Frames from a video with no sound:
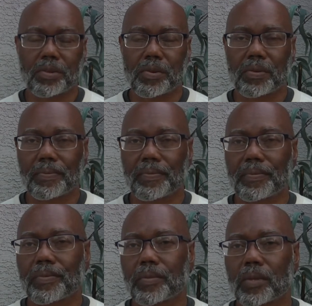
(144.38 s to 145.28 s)
through.
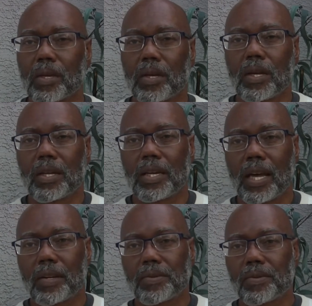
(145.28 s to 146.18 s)

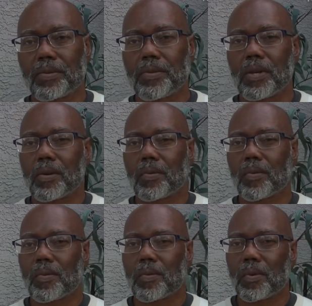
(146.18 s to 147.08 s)
Now,
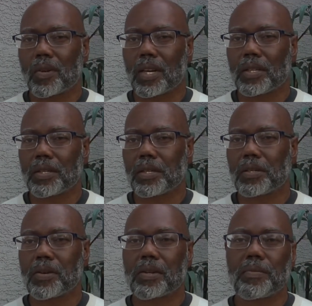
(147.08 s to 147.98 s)
this
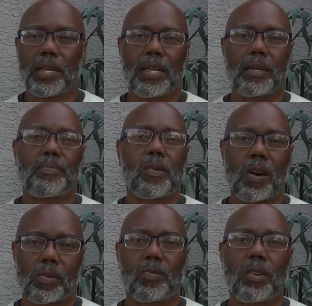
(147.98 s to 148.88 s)
is going to be
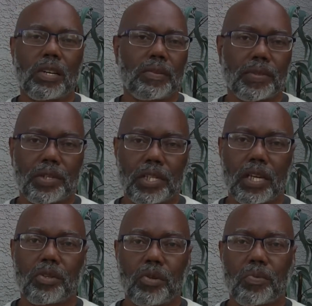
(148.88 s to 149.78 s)
part one of, say,
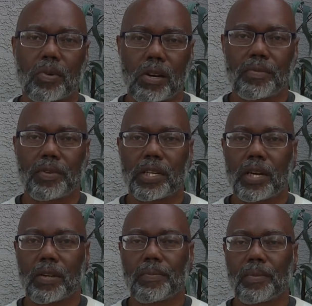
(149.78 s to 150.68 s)
a two-part
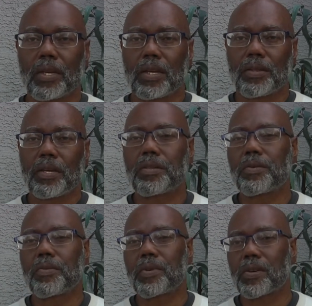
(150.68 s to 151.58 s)
video. This
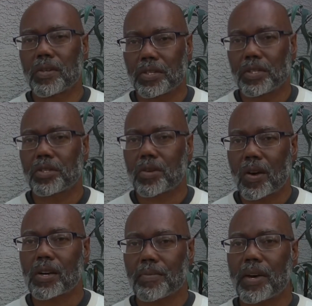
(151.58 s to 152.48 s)
one, we're going to just
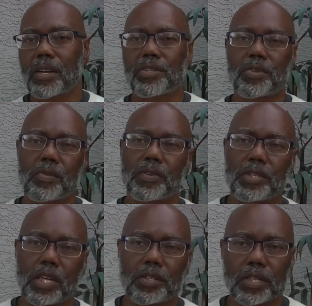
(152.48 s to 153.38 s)
talk about surface
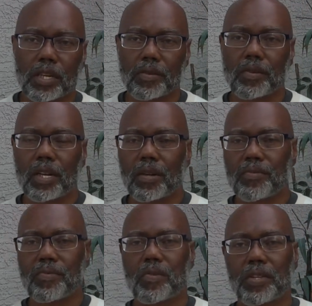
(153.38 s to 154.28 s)
tension, and
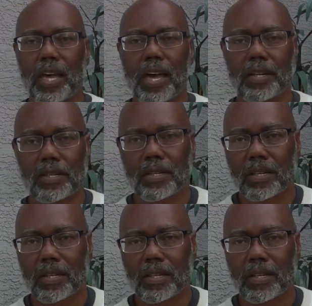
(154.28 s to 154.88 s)
for that,